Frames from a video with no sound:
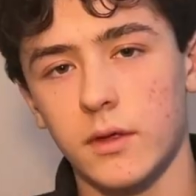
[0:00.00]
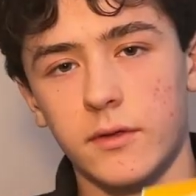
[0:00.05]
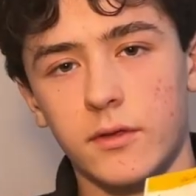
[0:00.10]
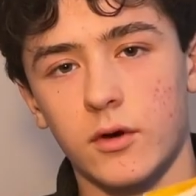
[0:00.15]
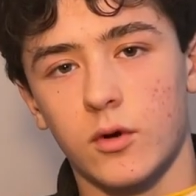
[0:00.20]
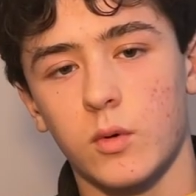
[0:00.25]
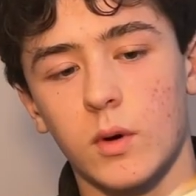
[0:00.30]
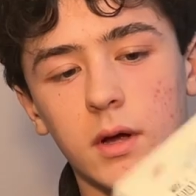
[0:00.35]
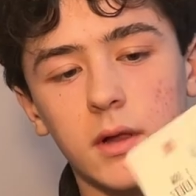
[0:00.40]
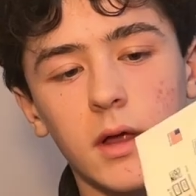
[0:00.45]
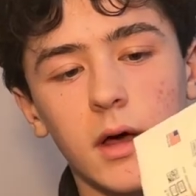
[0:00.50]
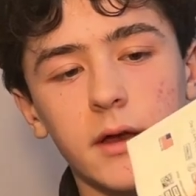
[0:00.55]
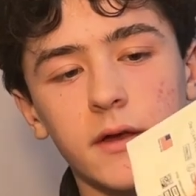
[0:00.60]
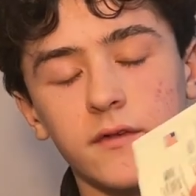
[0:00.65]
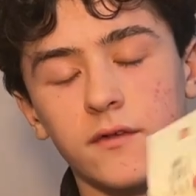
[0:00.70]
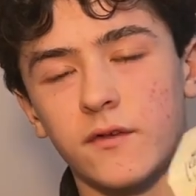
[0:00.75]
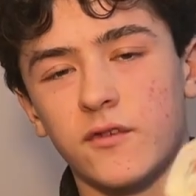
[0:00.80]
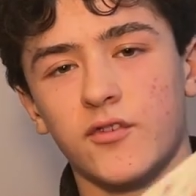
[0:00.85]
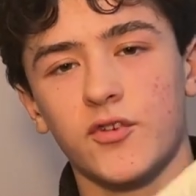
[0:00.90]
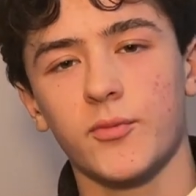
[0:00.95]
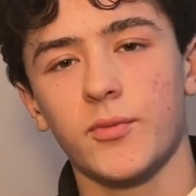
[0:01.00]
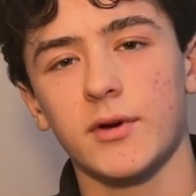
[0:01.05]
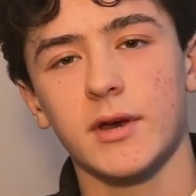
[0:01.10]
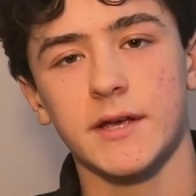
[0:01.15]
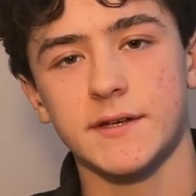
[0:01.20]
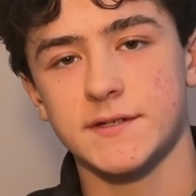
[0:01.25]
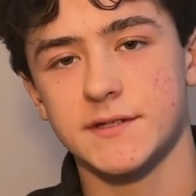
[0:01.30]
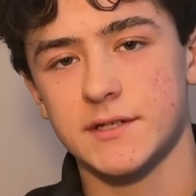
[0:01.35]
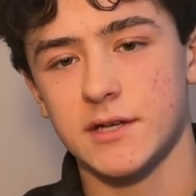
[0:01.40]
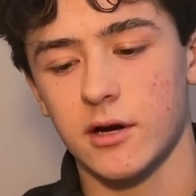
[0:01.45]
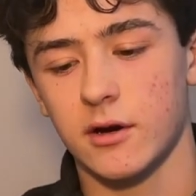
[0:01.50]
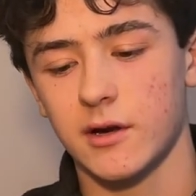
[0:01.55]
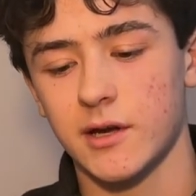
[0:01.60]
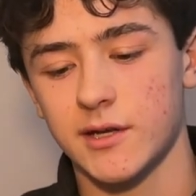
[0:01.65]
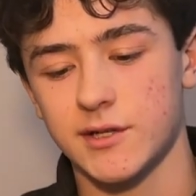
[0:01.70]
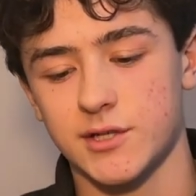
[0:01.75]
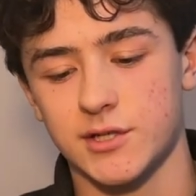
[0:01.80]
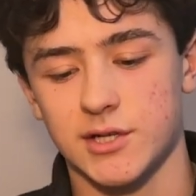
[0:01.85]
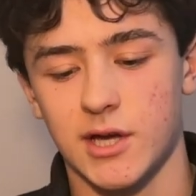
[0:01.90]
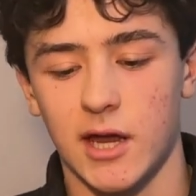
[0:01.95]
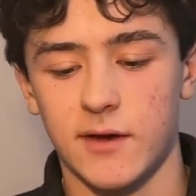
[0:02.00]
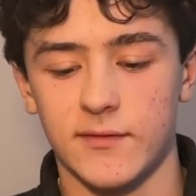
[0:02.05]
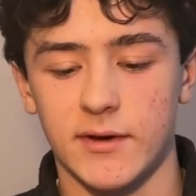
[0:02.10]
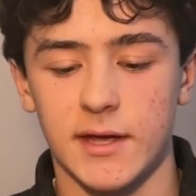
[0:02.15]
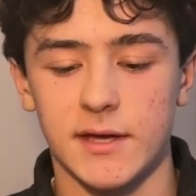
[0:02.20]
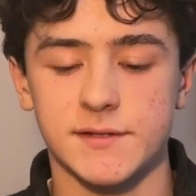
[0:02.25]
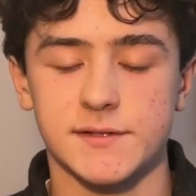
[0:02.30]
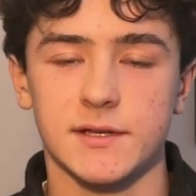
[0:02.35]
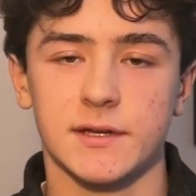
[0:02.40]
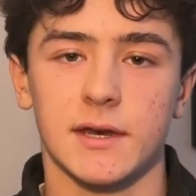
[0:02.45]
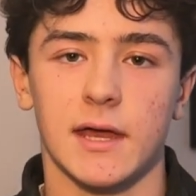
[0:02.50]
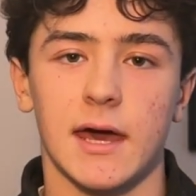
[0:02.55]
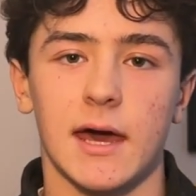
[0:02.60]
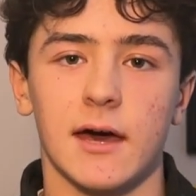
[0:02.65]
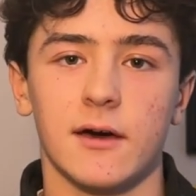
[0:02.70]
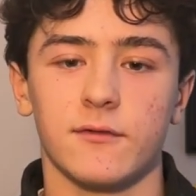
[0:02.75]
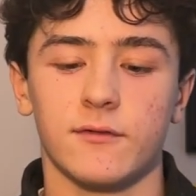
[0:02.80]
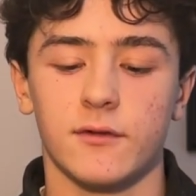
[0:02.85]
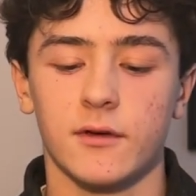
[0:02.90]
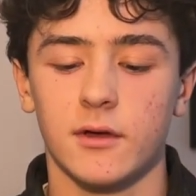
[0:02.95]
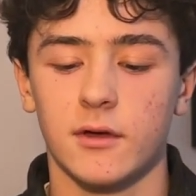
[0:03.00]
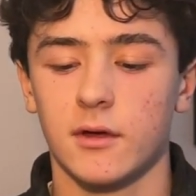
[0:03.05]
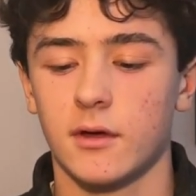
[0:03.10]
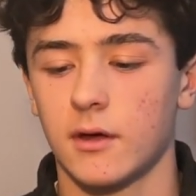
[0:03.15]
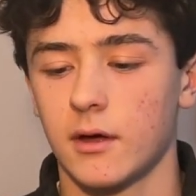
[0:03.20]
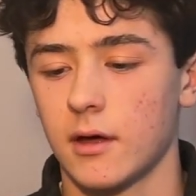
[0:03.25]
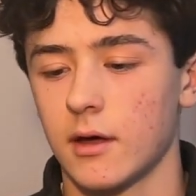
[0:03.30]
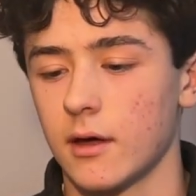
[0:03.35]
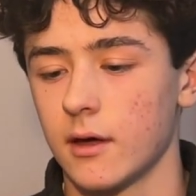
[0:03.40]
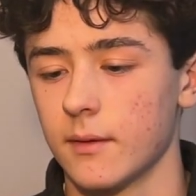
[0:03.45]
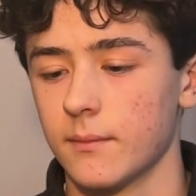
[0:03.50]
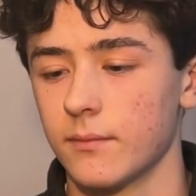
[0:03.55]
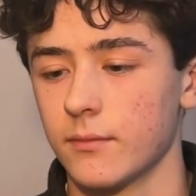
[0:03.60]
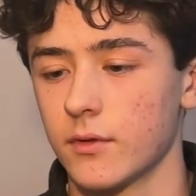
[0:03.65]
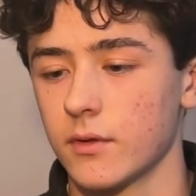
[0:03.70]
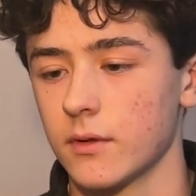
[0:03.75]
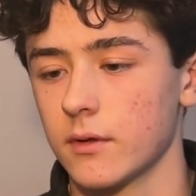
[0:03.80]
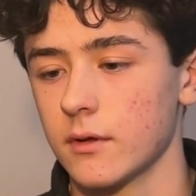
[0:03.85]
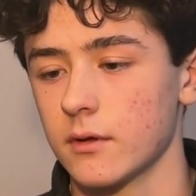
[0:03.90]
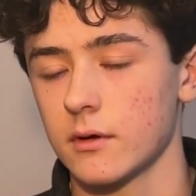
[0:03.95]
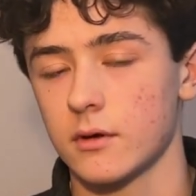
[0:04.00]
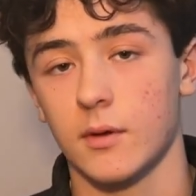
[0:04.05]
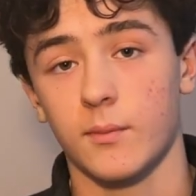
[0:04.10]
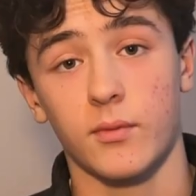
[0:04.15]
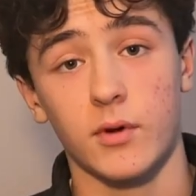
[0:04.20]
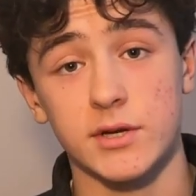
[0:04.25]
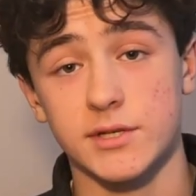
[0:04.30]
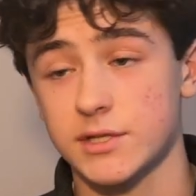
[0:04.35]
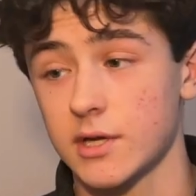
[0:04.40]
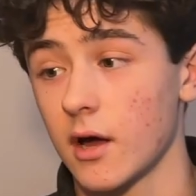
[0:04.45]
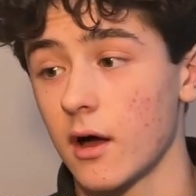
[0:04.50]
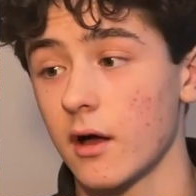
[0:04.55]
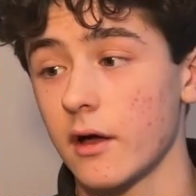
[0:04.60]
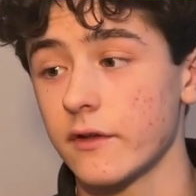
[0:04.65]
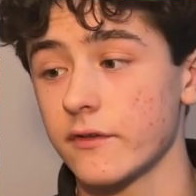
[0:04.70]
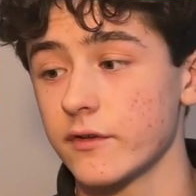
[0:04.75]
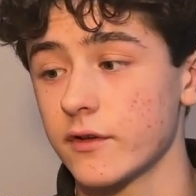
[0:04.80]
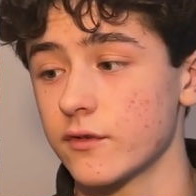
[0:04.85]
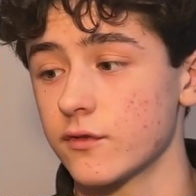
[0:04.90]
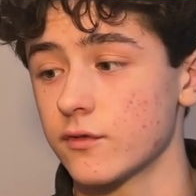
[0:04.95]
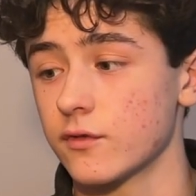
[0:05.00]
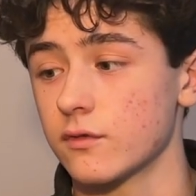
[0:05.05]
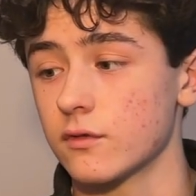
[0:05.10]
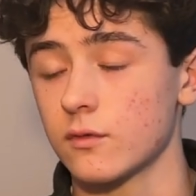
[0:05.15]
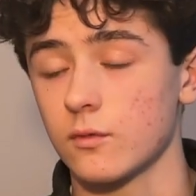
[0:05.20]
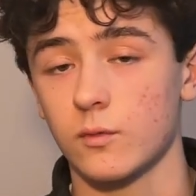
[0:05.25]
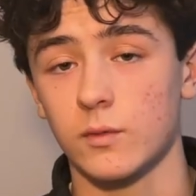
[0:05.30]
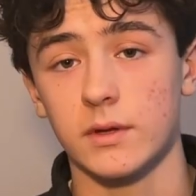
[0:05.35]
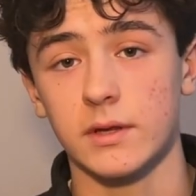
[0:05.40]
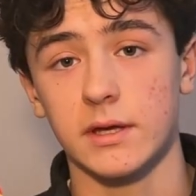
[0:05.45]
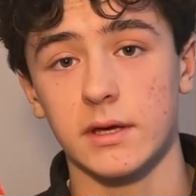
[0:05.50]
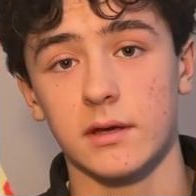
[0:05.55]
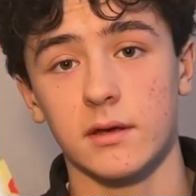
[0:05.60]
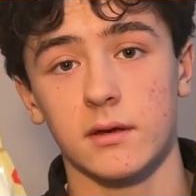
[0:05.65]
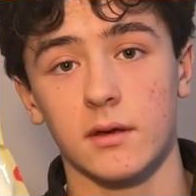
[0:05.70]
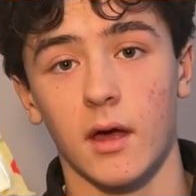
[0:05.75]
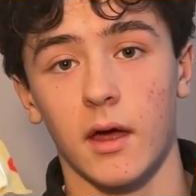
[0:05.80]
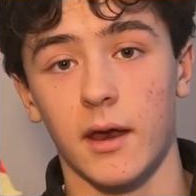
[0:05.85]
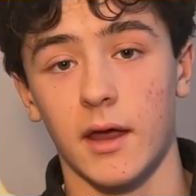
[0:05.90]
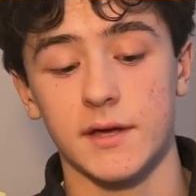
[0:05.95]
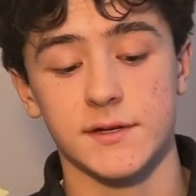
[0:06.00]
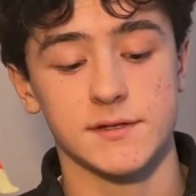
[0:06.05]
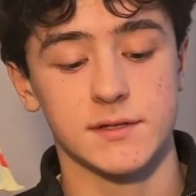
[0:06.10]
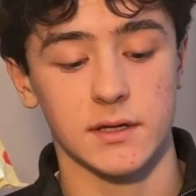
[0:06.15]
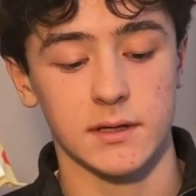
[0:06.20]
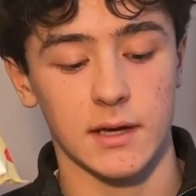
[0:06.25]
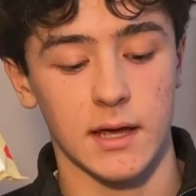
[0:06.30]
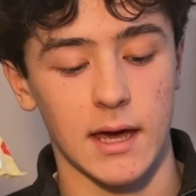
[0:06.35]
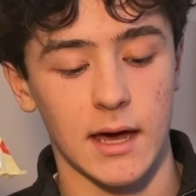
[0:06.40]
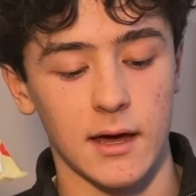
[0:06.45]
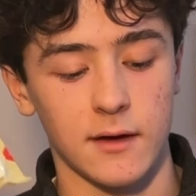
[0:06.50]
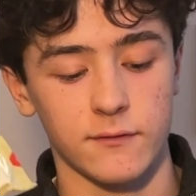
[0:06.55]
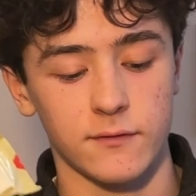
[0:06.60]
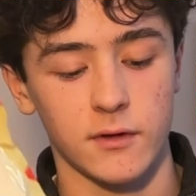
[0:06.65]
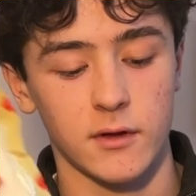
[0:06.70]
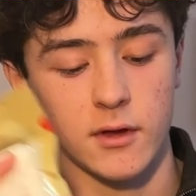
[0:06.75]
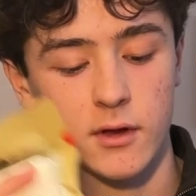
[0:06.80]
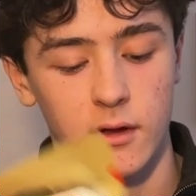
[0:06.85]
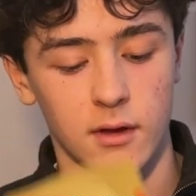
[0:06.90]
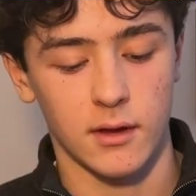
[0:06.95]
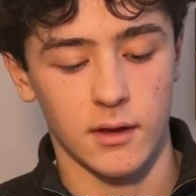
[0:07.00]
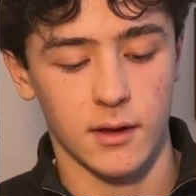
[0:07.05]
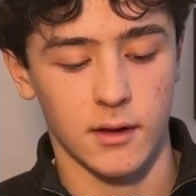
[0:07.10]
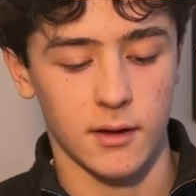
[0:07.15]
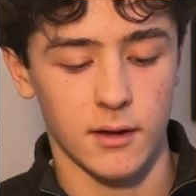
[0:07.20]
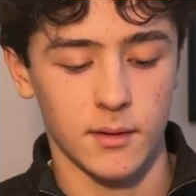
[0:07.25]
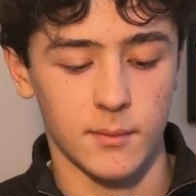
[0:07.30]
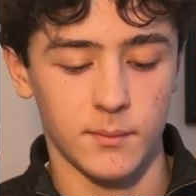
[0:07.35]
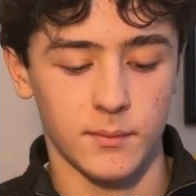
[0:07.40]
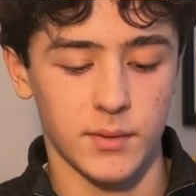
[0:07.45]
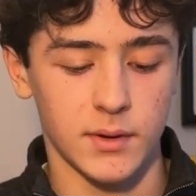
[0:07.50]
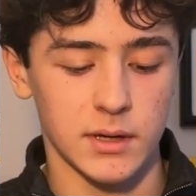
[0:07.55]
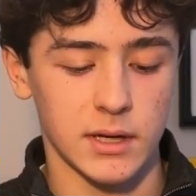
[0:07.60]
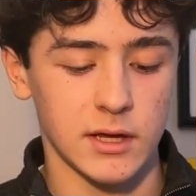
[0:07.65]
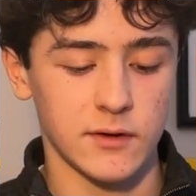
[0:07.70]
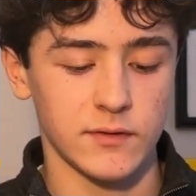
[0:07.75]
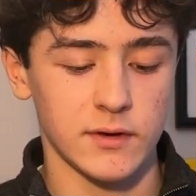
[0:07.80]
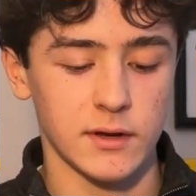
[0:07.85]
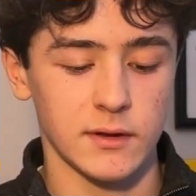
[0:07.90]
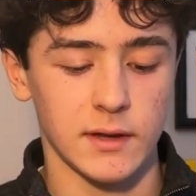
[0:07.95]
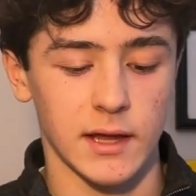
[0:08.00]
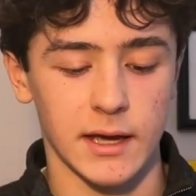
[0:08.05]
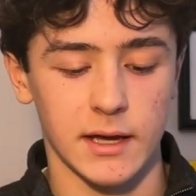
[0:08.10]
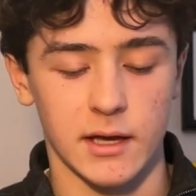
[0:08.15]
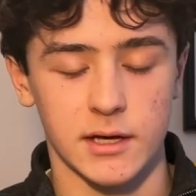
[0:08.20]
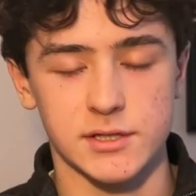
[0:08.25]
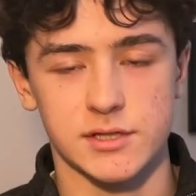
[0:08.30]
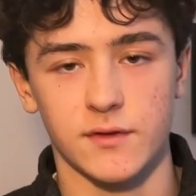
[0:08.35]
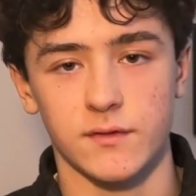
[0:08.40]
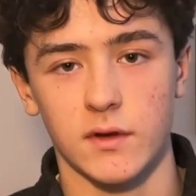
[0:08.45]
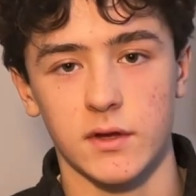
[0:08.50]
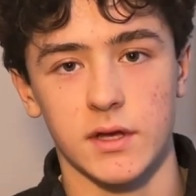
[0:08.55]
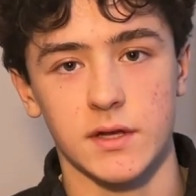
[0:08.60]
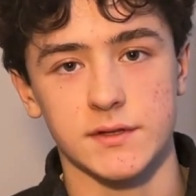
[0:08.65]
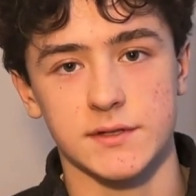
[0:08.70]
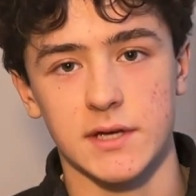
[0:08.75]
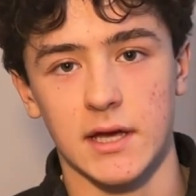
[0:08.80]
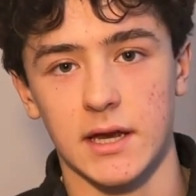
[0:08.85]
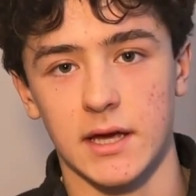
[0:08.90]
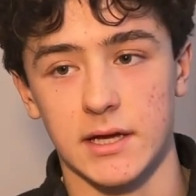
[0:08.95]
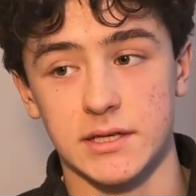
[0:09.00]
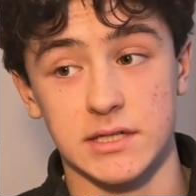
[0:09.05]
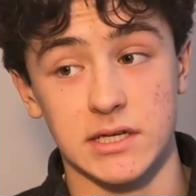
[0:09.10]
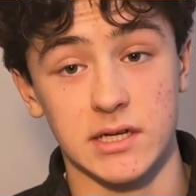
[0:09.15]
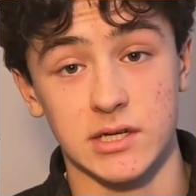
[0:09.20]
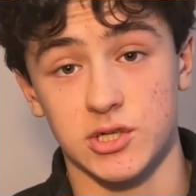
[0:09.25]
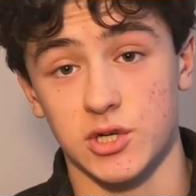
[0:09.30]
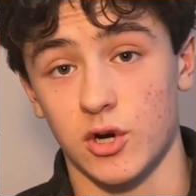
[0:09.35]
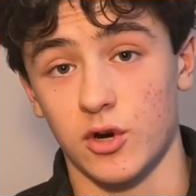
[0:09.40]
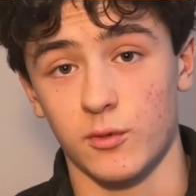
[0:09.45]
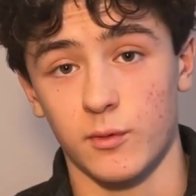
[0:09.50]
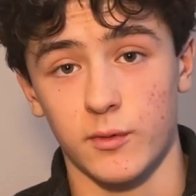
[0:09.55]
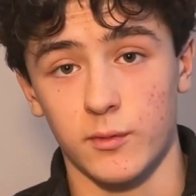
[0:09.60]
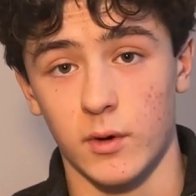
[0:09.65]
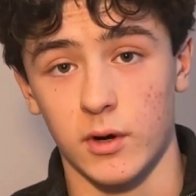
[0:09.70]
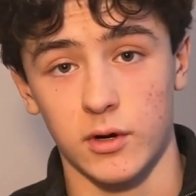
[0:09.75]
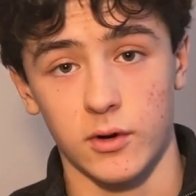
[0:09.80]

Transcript: the quick clot isn't super necessary, it's just kind of a nice thing to have. The compressed gauze is really a nice thing to have. But even in like a civilian setting, a t-shirt would work